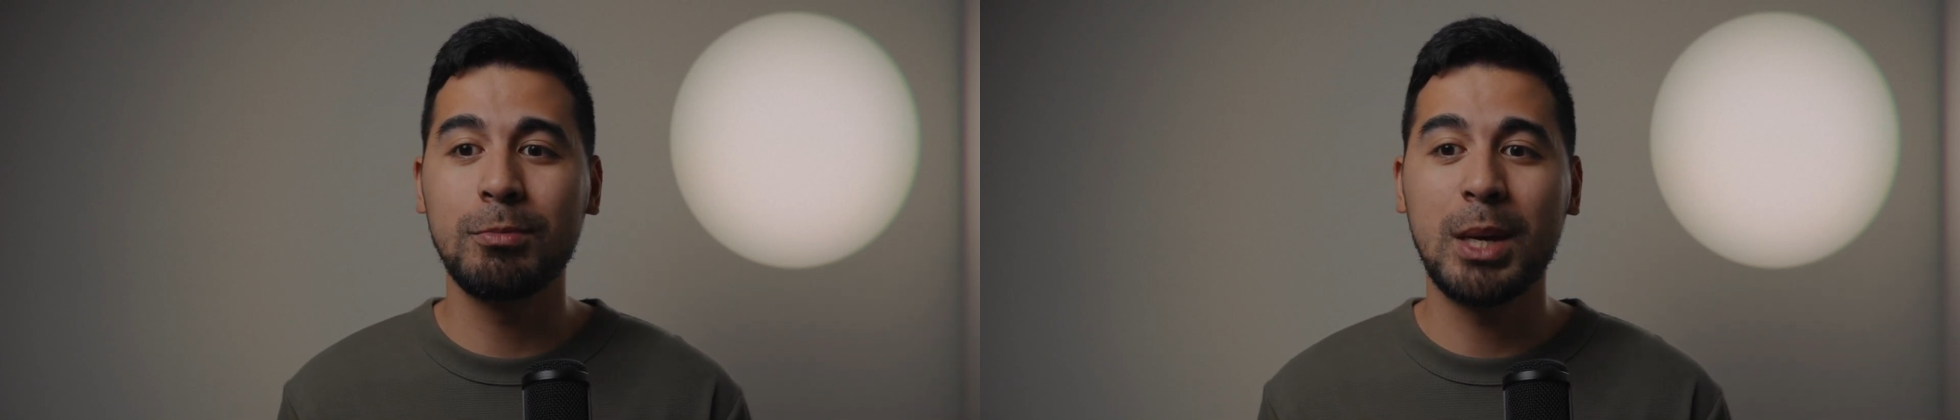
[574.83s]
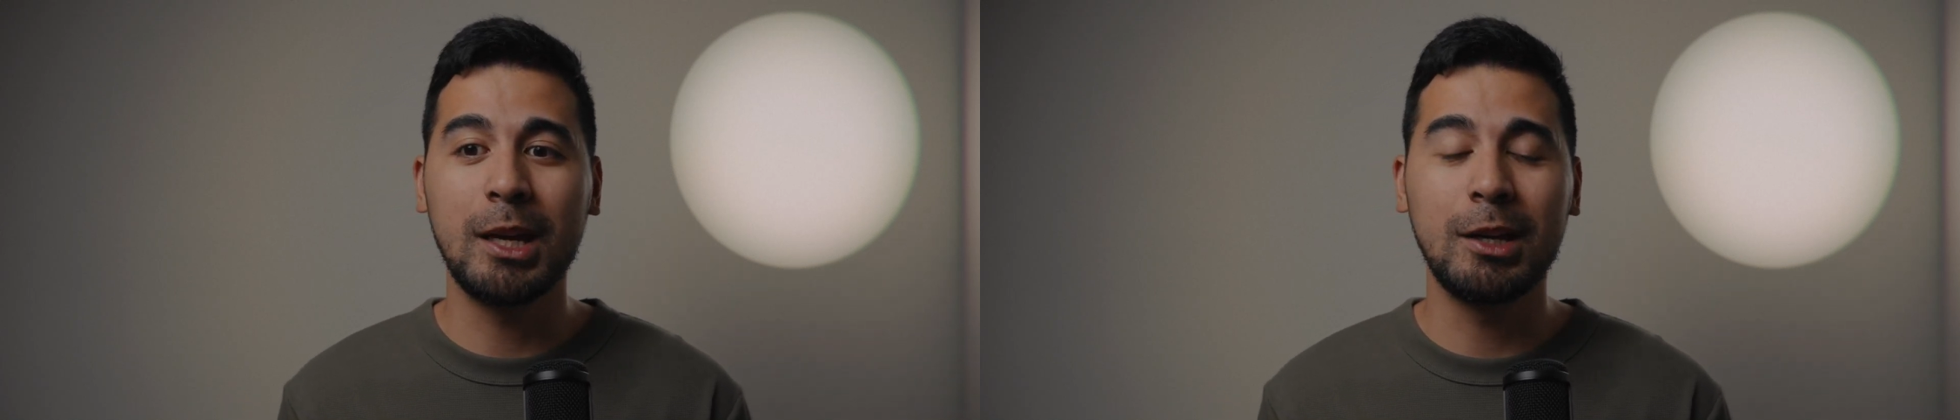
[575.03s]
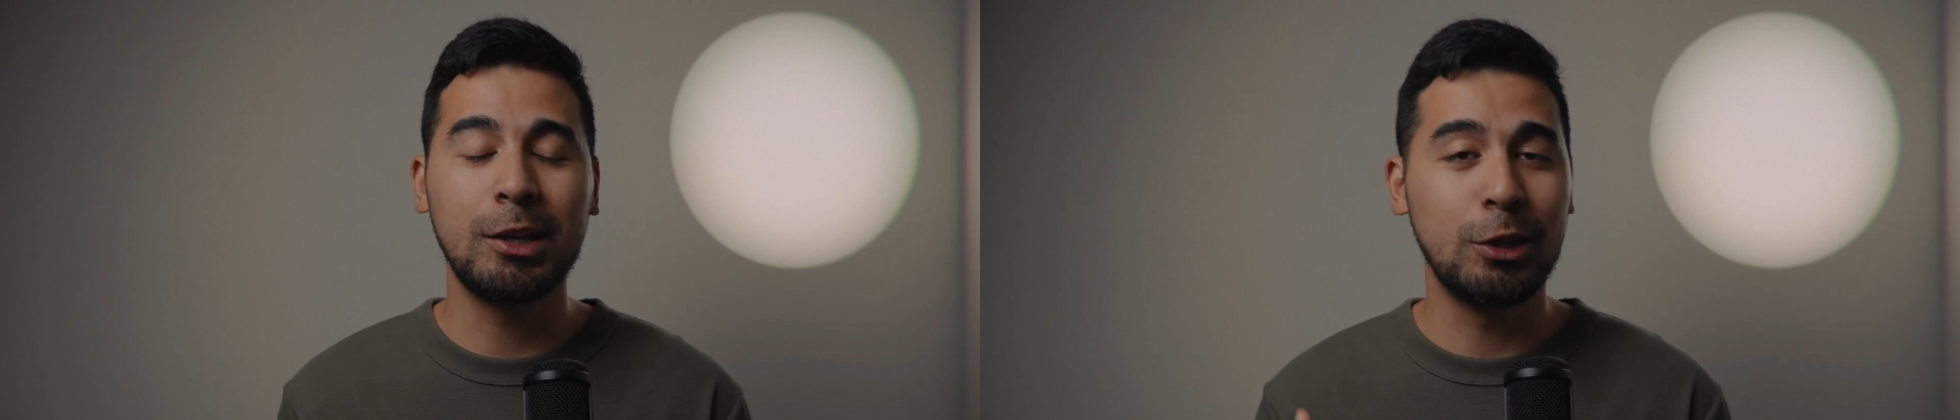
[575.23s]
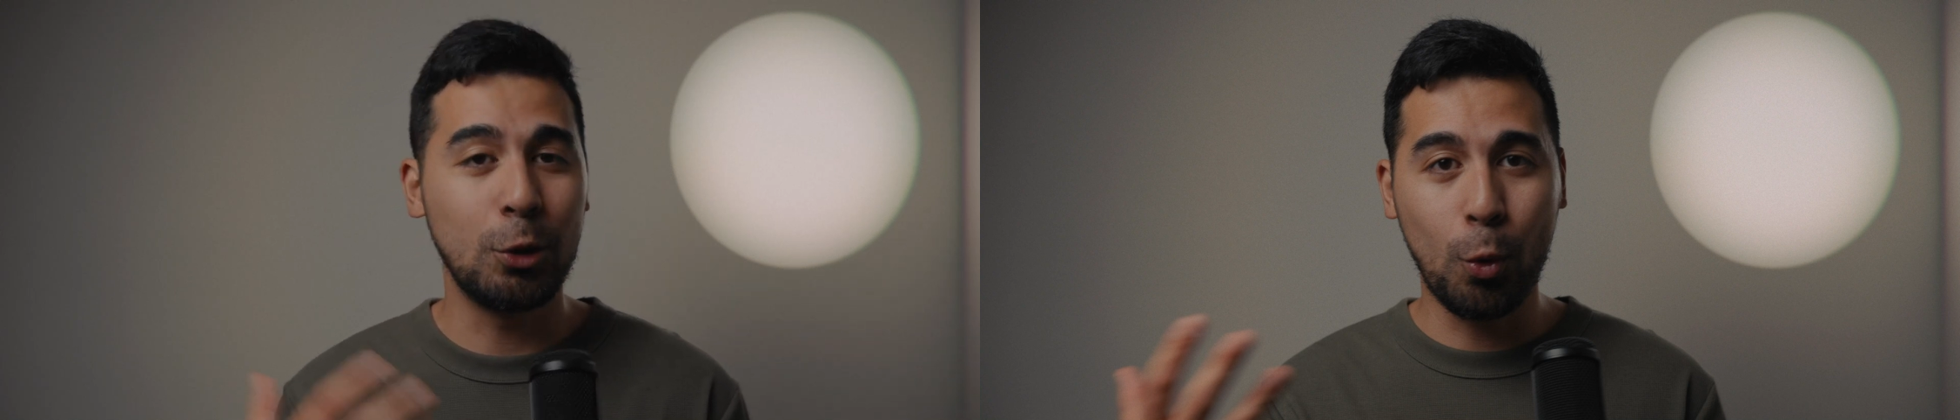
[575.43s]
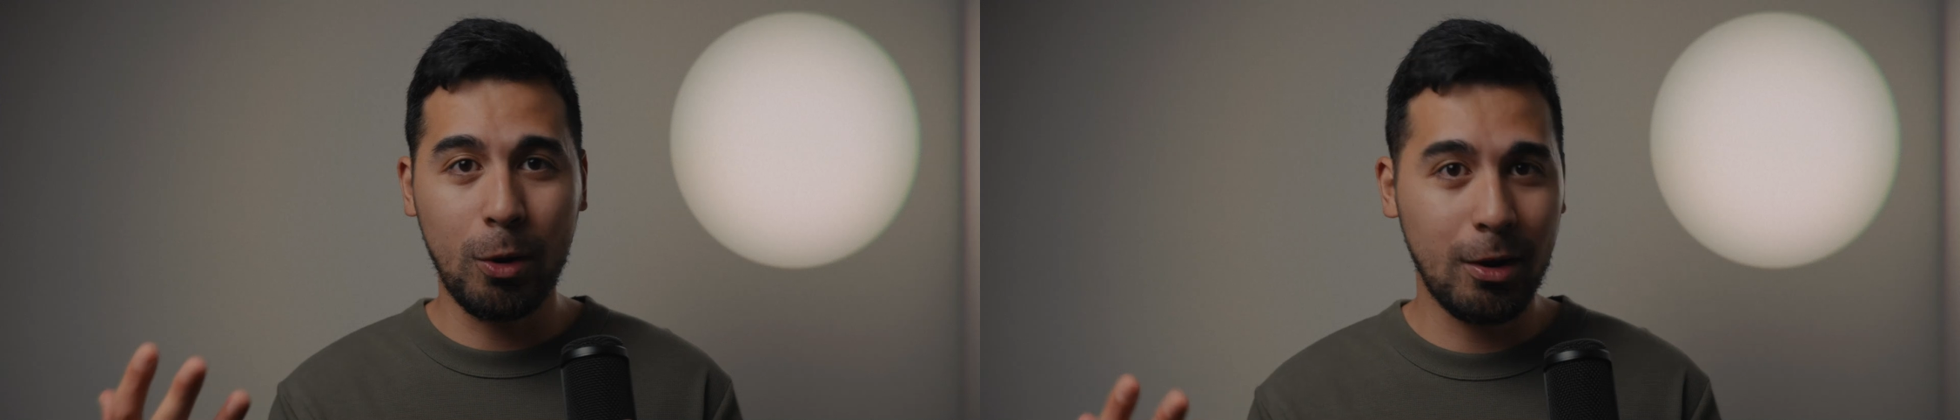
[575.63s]
make
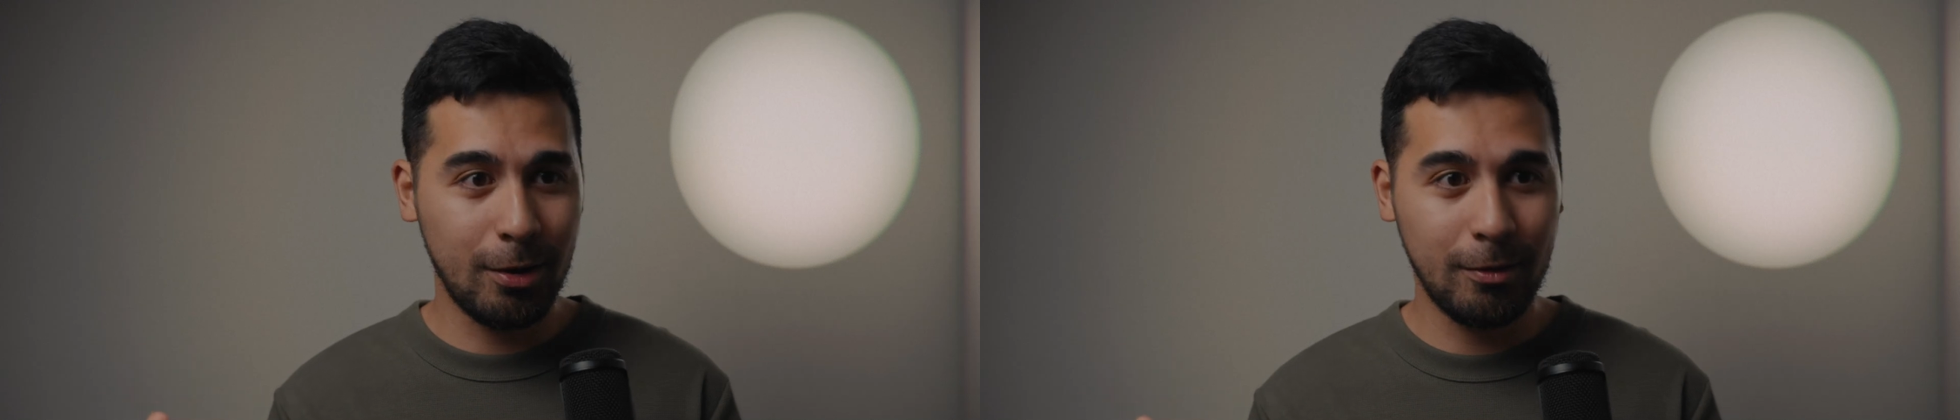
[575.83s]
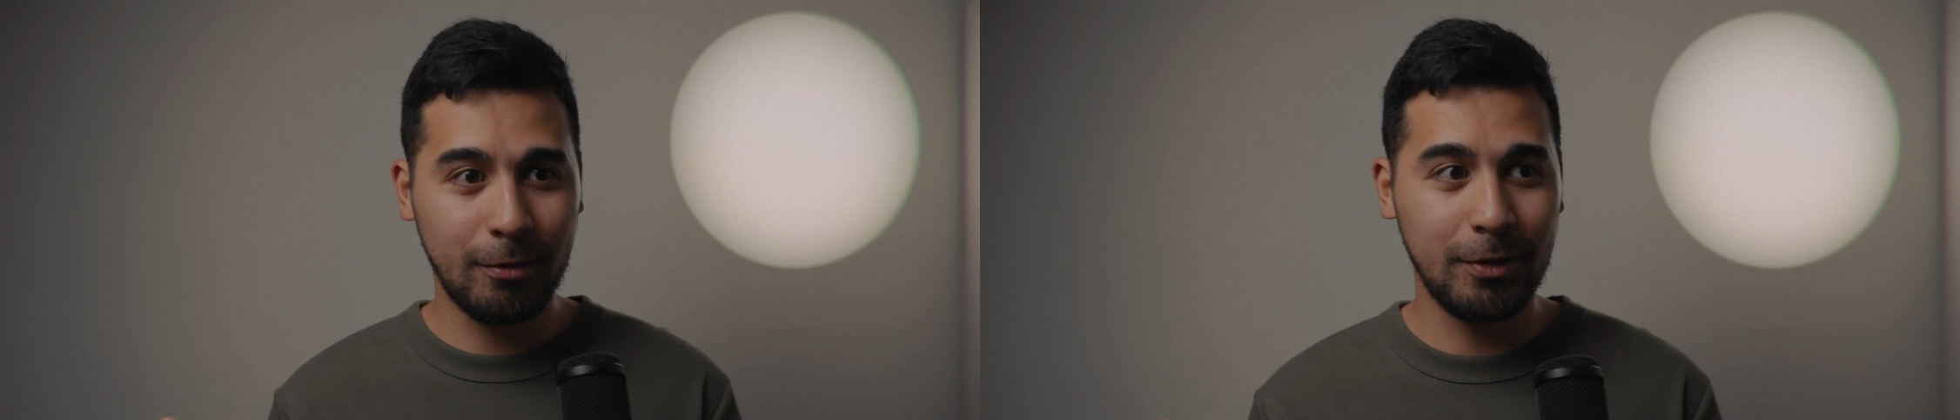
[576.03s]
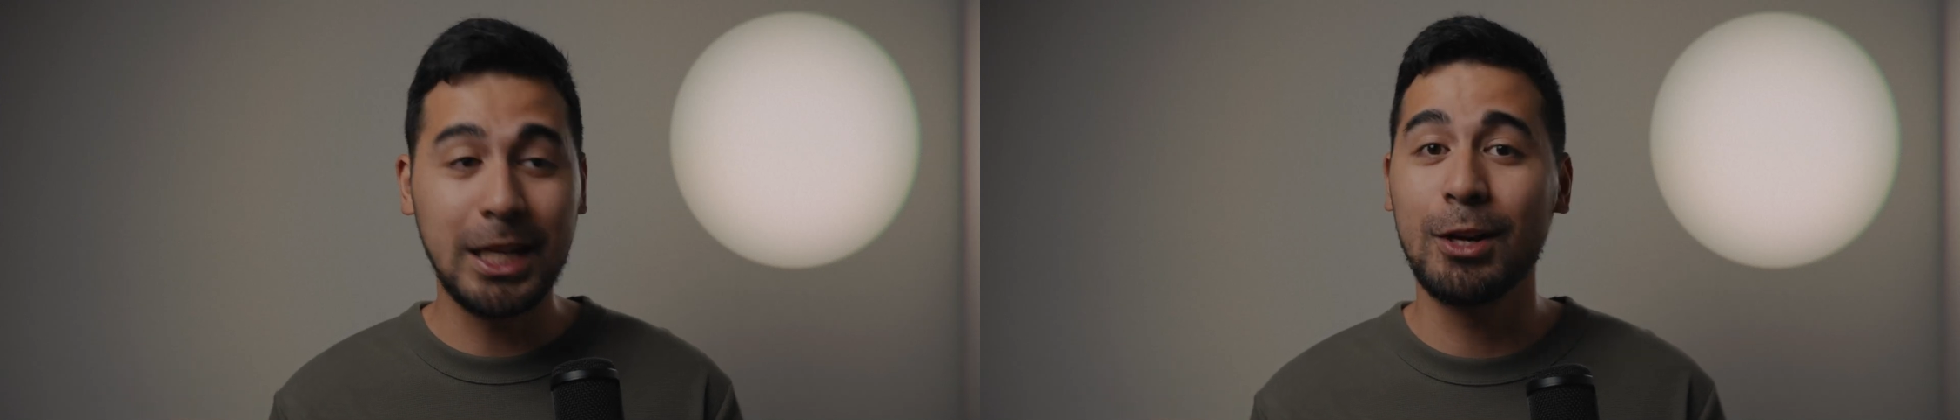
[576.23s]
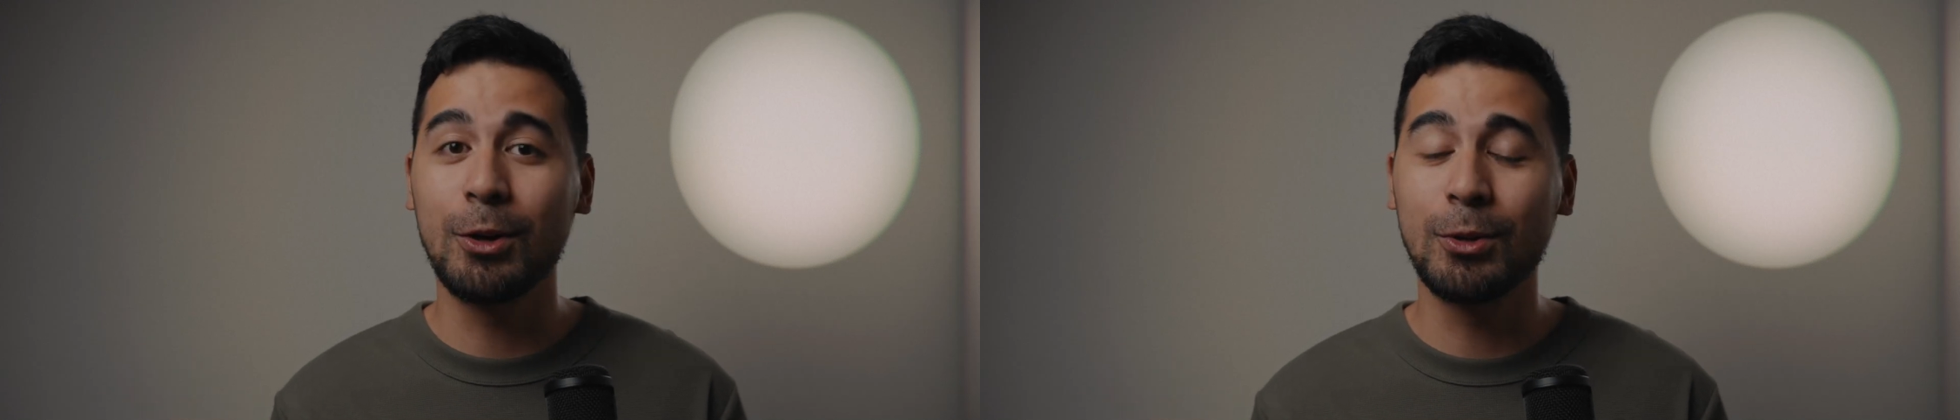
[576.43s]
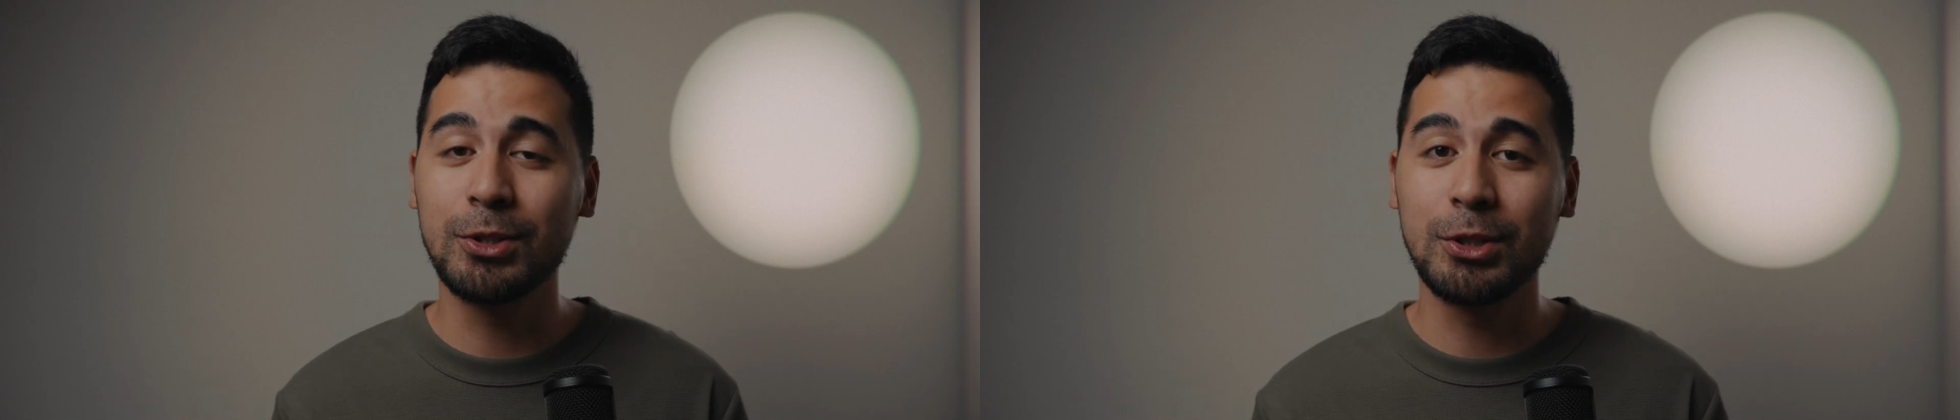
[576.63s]
your
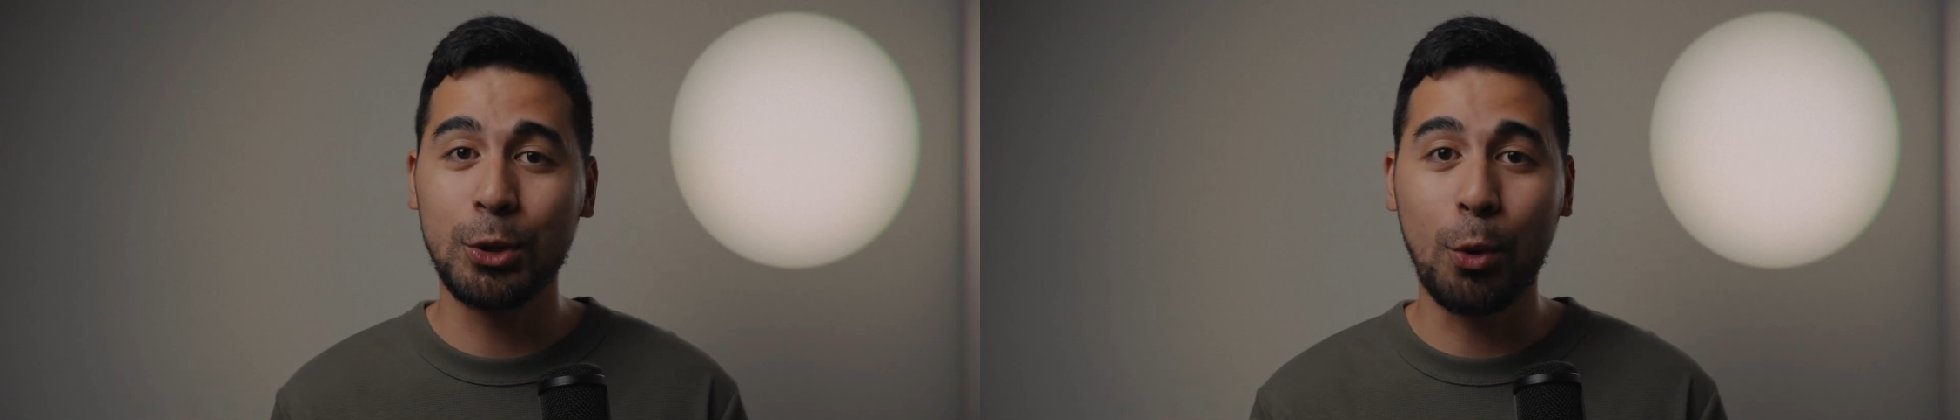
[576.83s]
videos,